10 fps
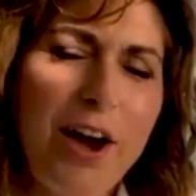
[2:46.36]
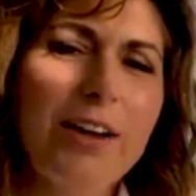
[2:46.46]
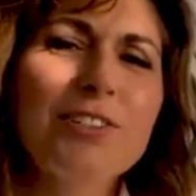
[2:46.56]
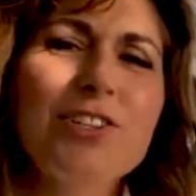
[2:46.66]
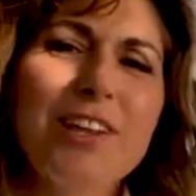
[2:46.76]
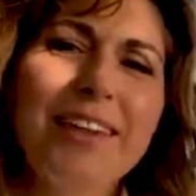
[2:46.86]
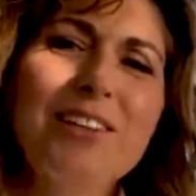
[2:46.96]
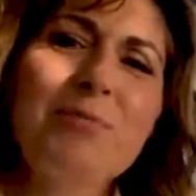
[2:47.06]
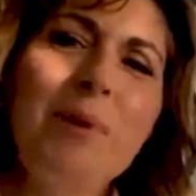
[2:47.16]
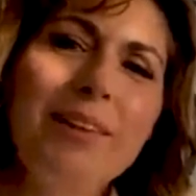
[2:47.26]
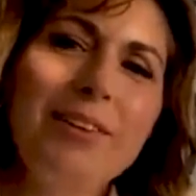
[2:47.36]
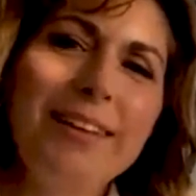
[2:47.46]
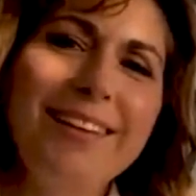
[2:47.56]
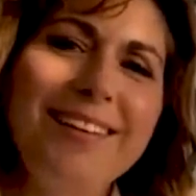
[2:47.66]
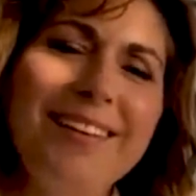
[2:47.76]
Unchained
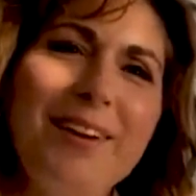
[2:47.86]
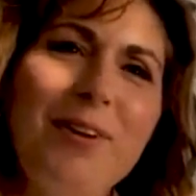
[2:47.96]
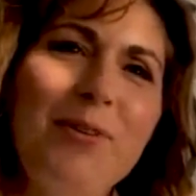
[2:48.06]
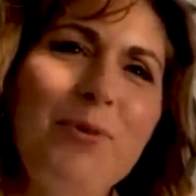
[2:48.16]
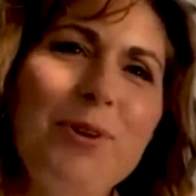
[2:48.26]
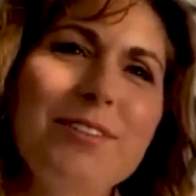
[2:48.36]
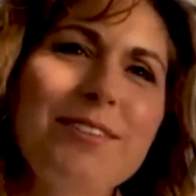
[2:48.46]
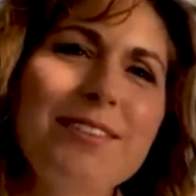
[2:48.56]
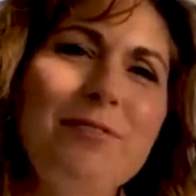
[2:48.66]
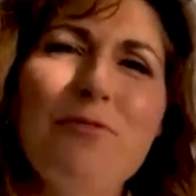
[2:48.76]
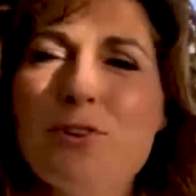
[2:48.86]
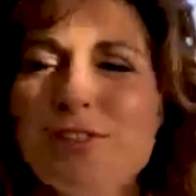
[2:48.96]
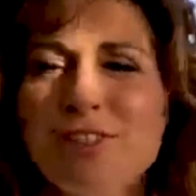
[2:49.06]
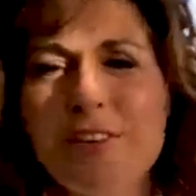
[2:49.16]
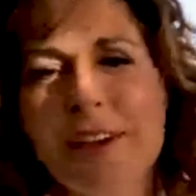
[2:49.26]
Melody was the
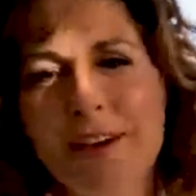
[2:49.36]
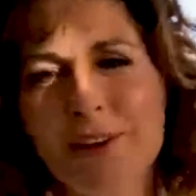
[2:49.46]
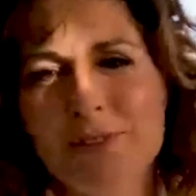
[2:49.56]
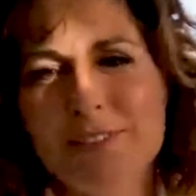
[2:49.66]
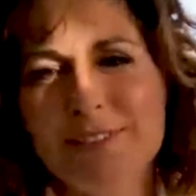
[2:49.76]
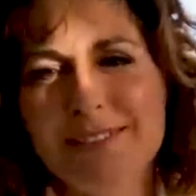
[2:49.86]
first song out